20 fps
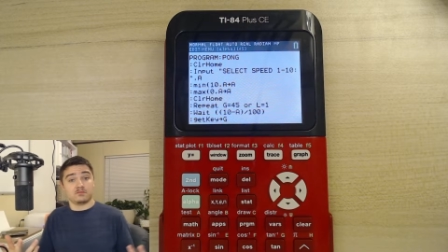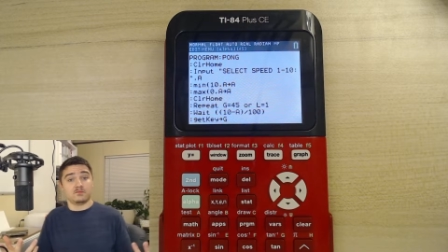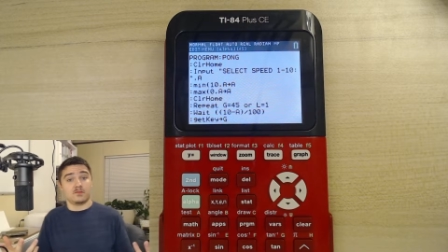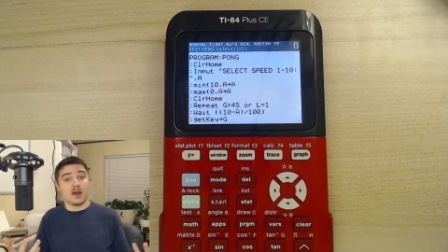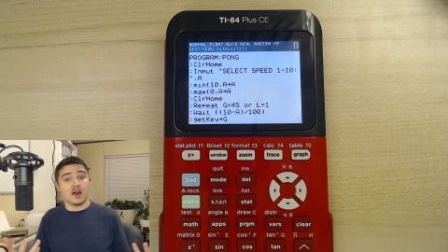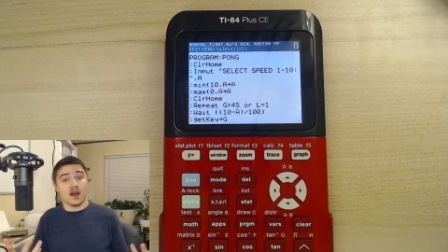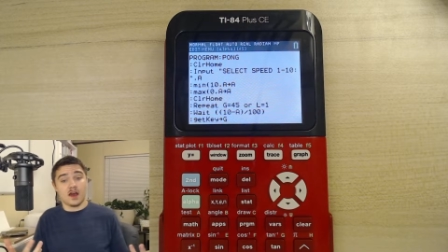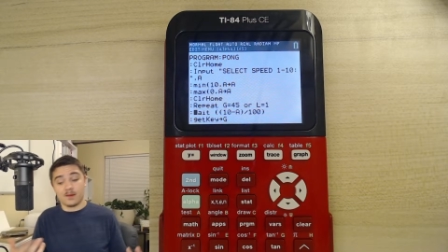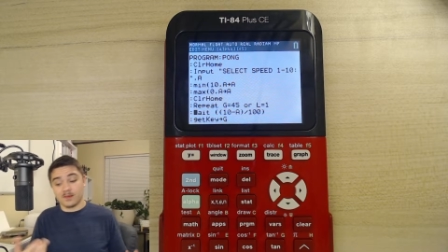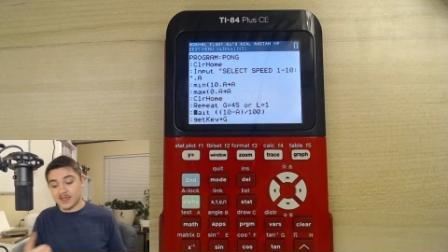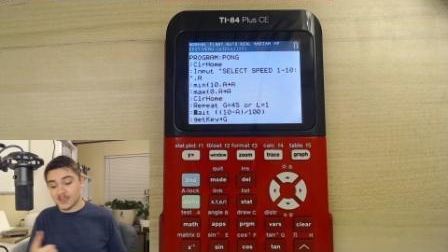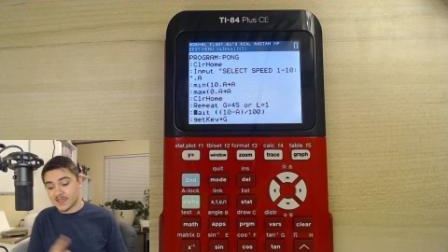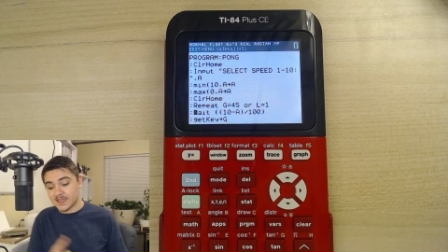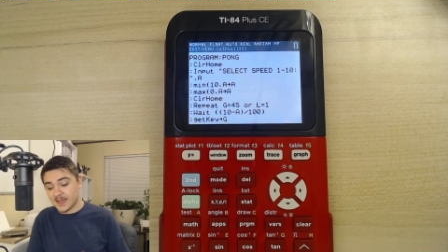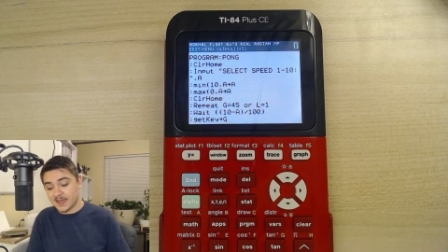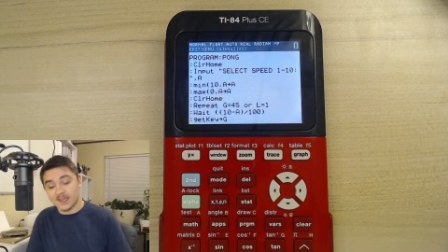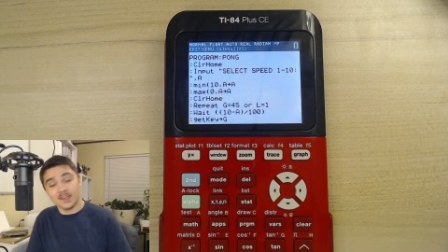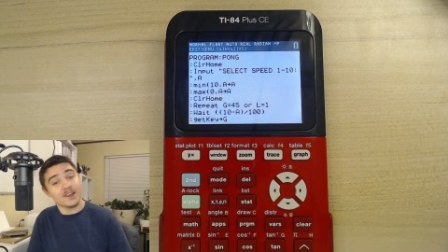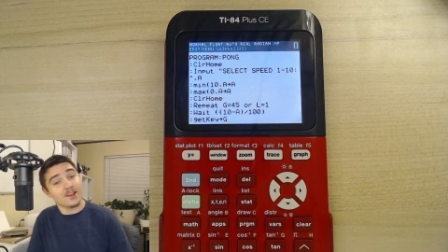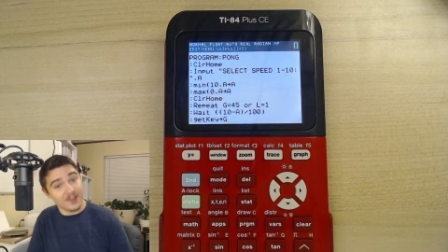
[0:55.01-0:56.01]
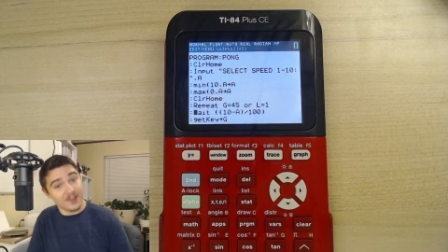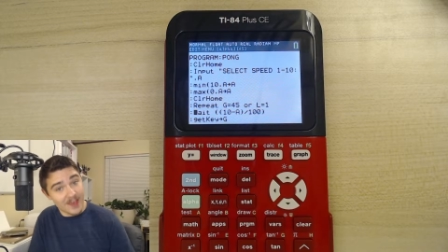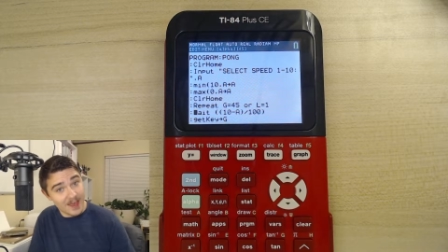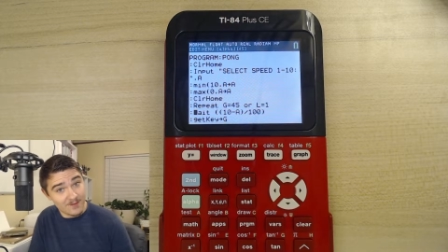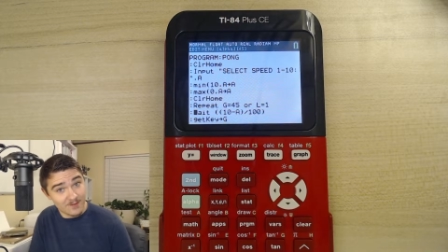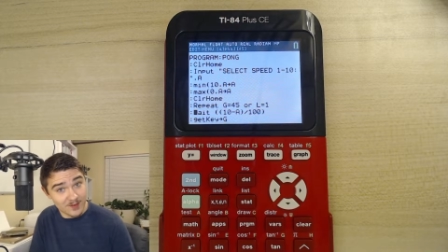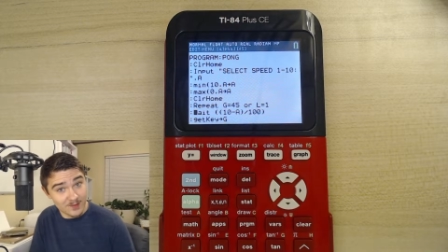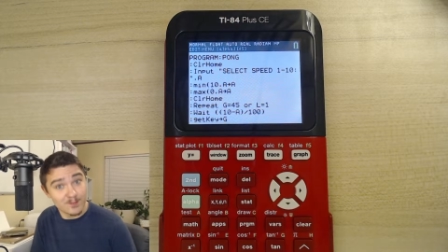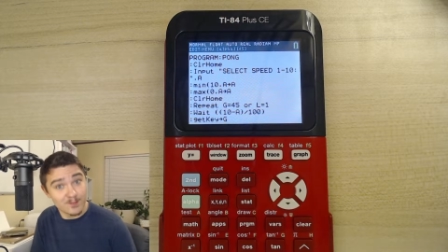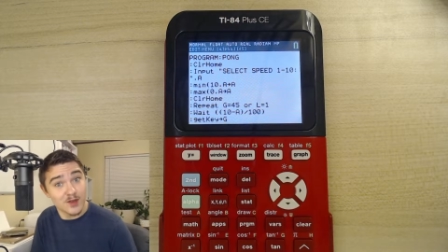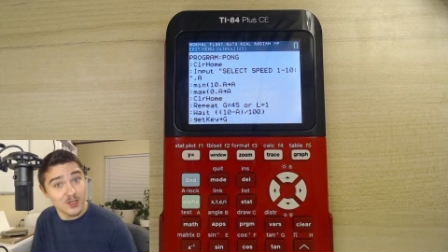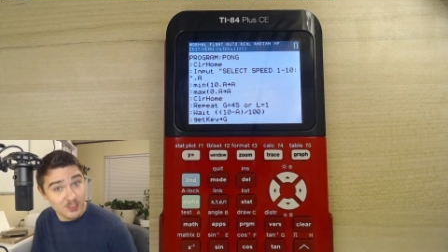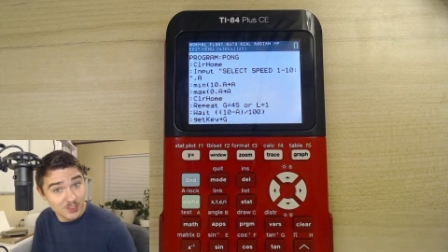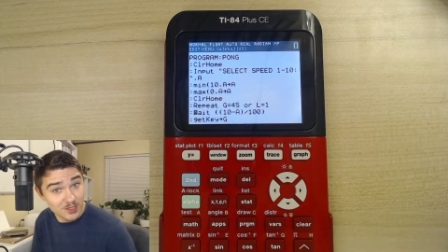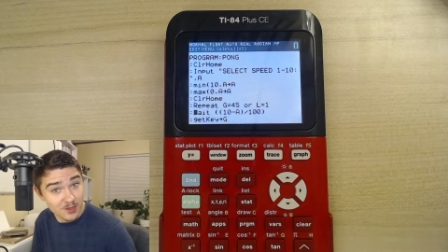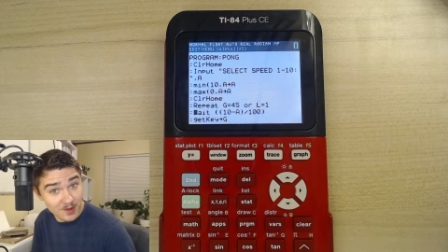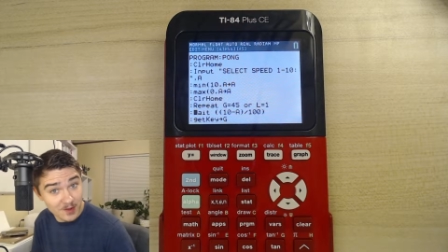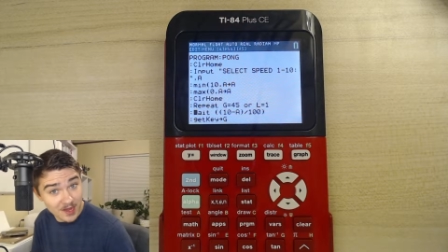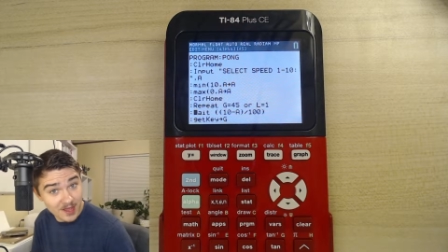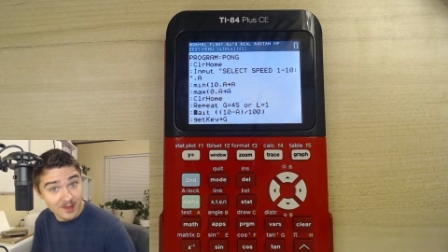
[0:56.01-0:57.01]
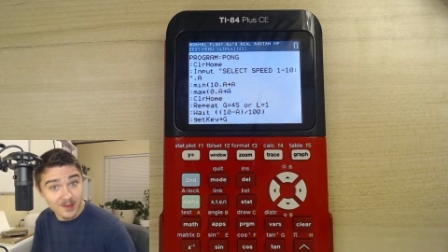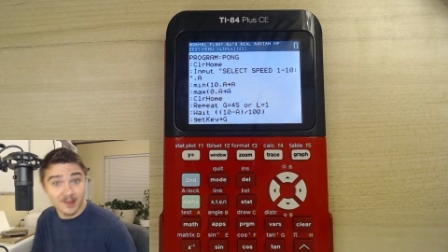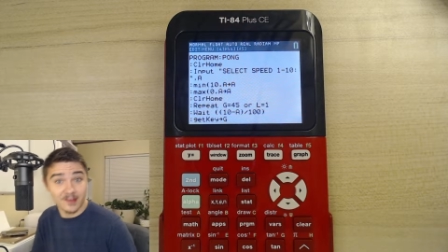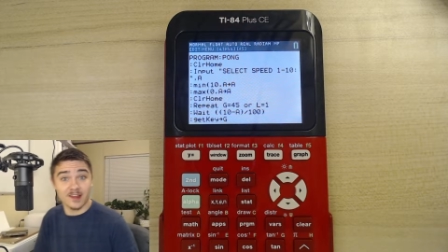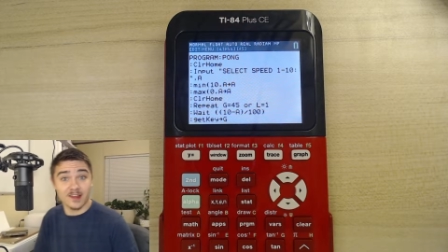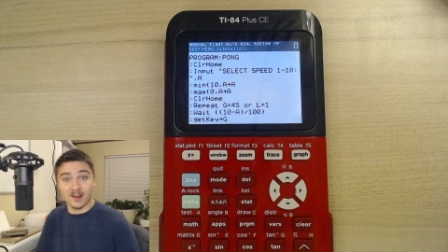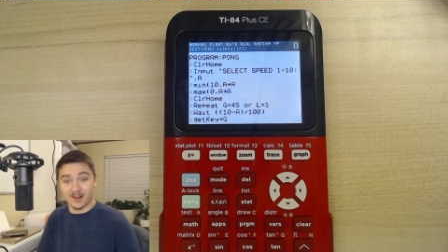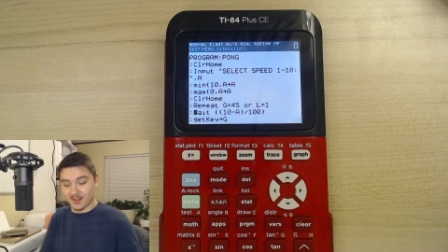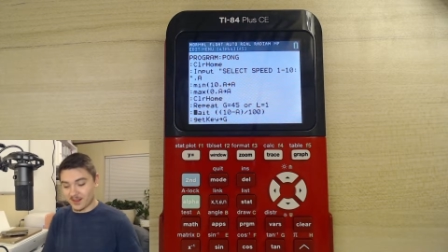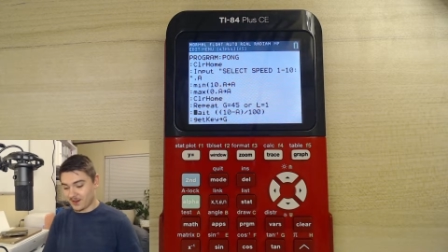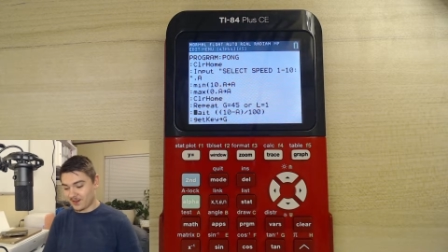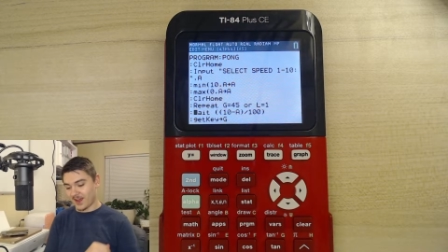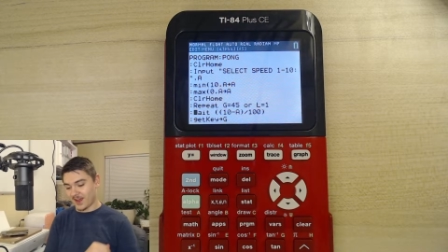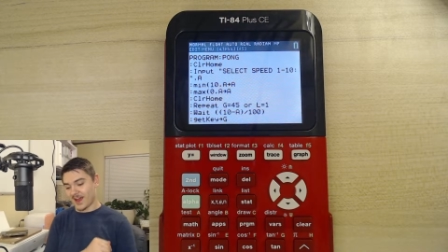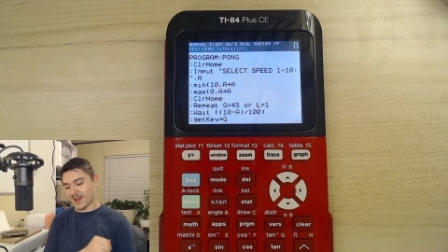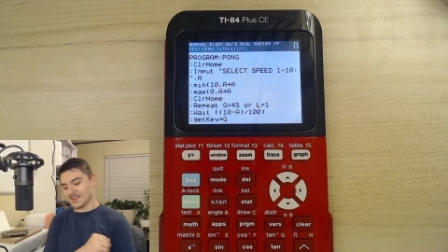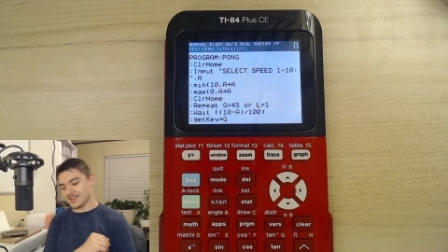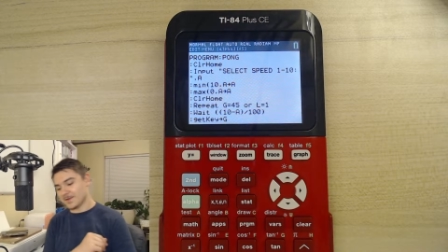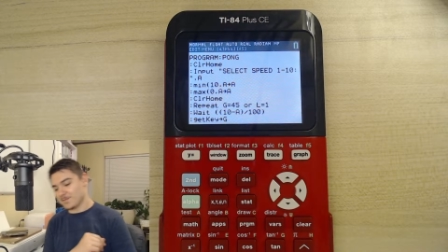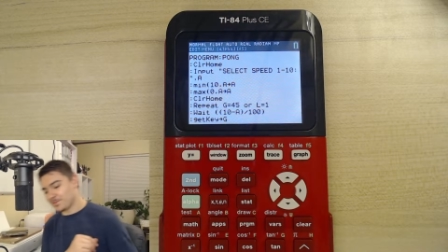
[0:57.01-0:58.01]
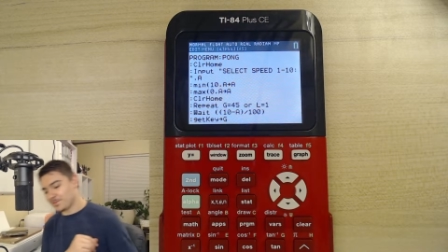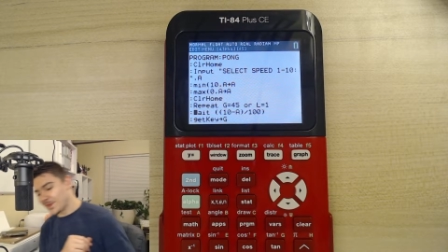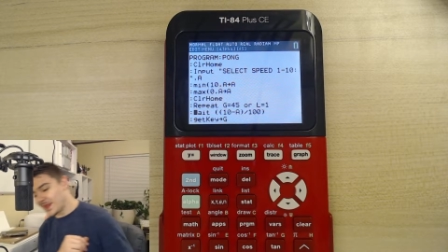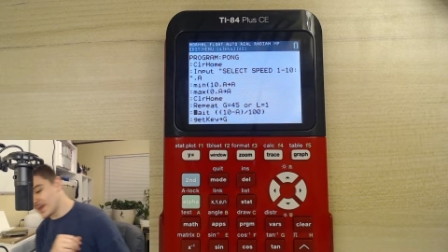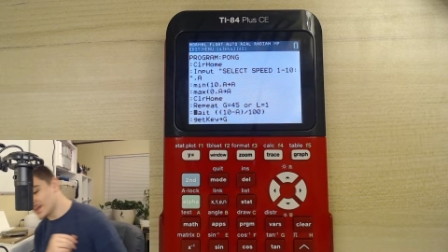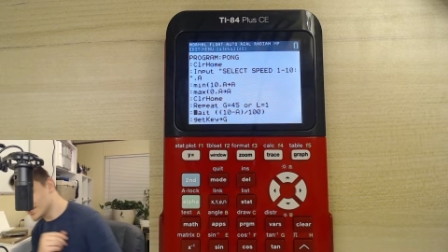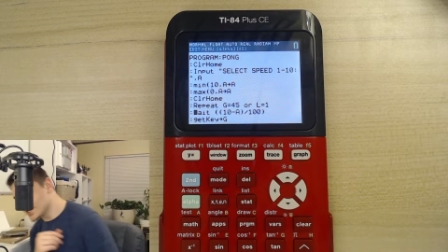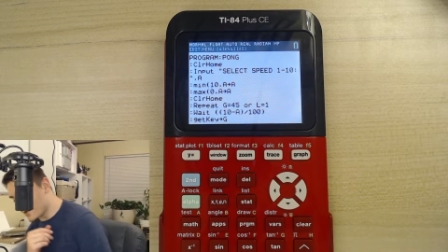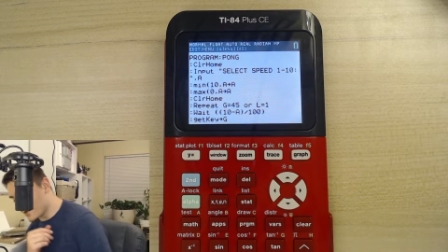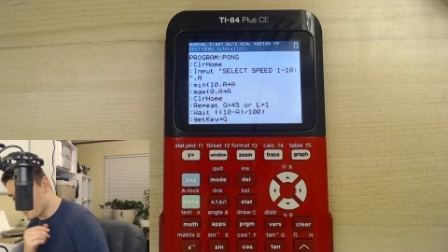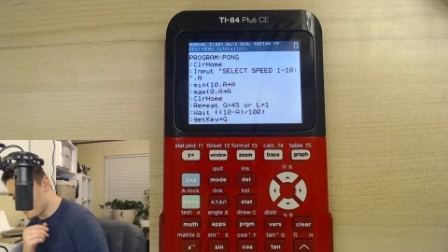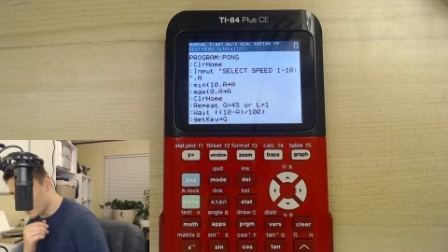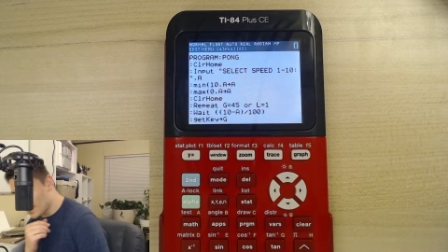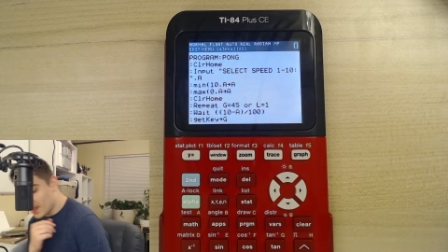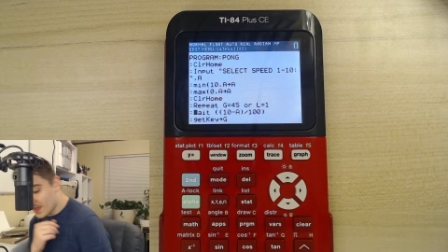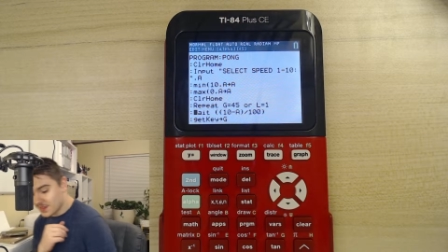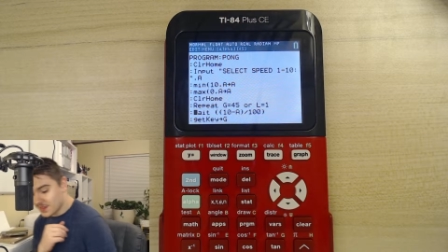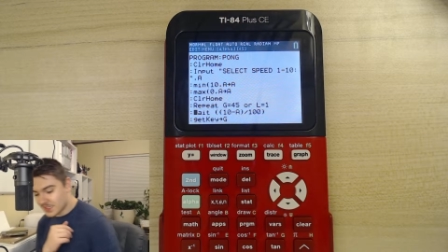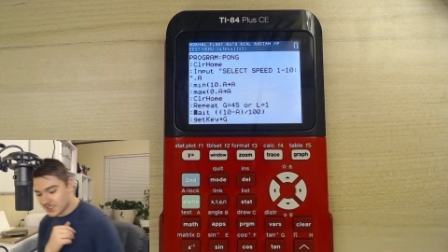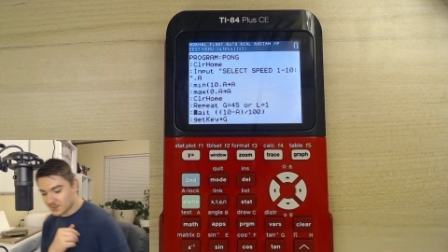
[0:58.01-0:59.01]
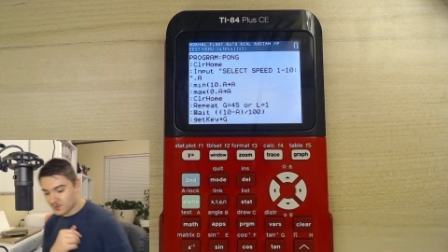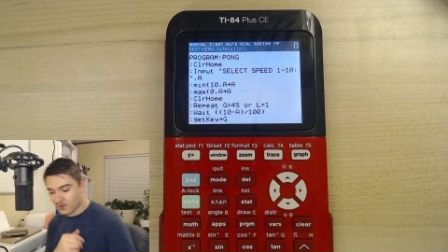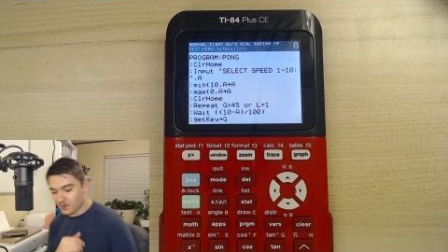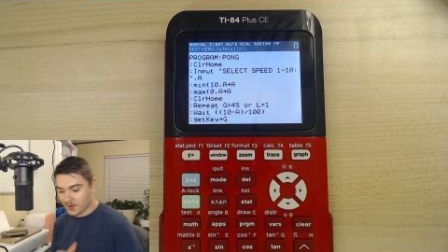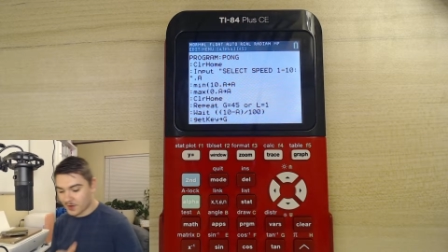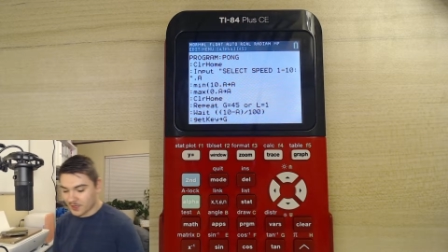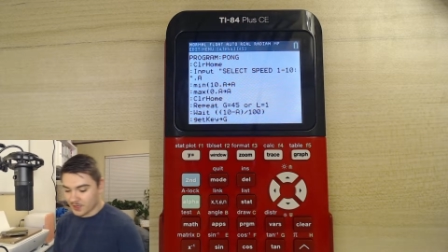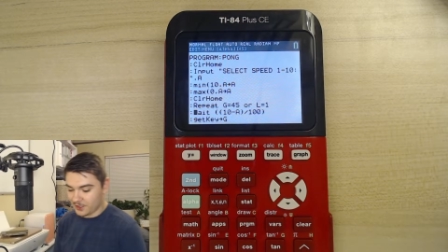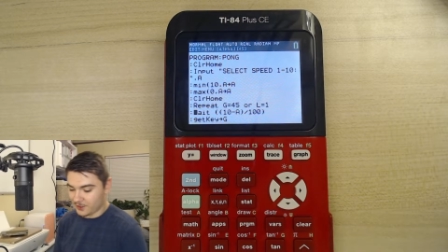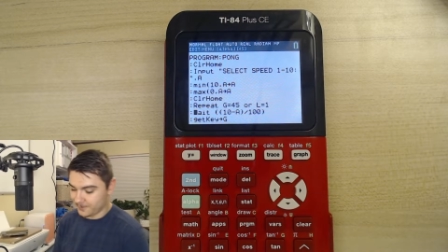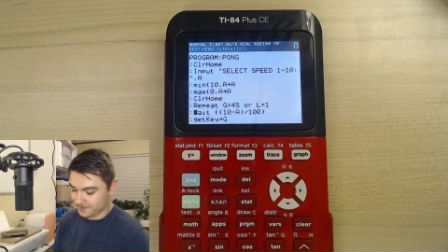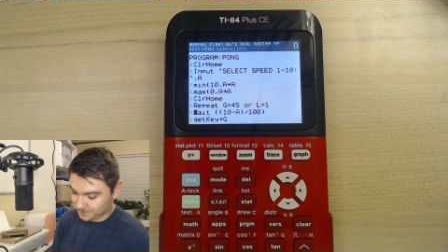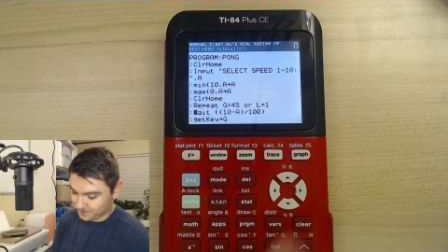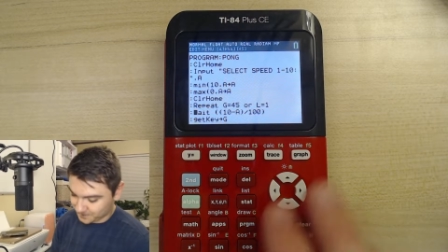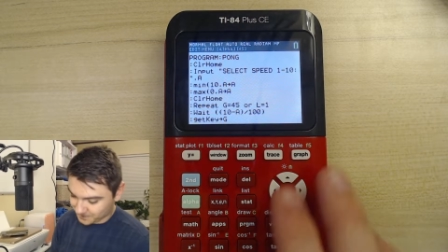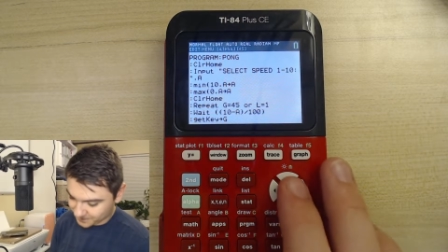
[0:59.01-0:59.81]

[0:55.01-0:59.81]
because um, I clearly have a much slower calculator than you guys. So this is what we're going to do.